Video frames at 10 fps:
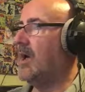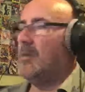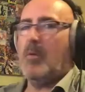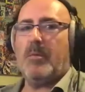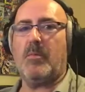I
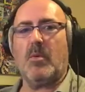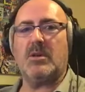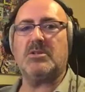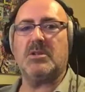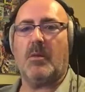don't know why people want
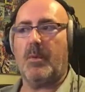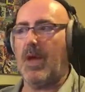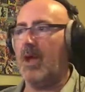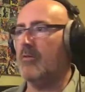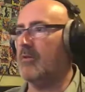to stop it,
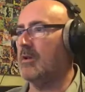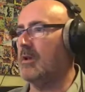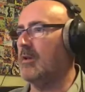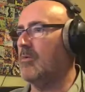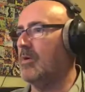Adrian. I
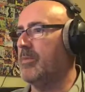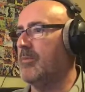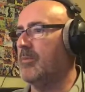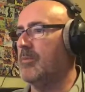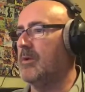don't know why people